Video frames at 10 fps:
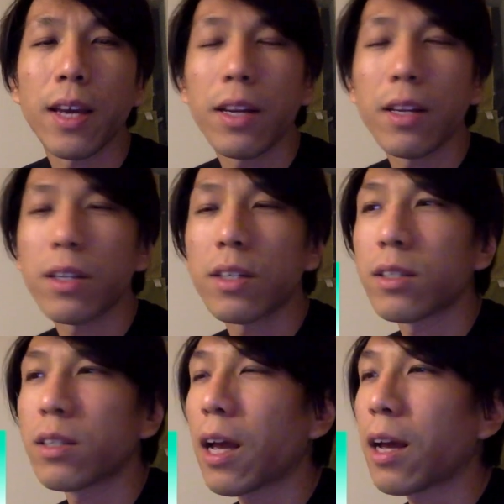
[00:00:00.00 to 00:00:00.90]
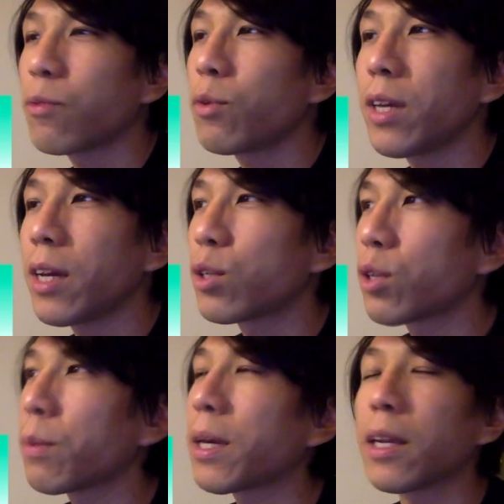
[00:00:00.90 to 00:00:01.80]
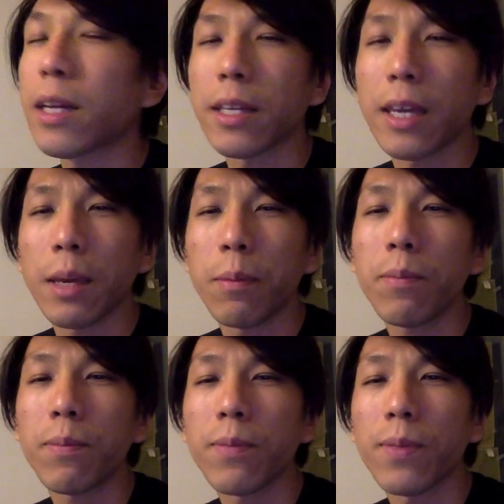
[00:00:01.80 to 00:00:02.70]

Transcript: And I really enjoy making that game.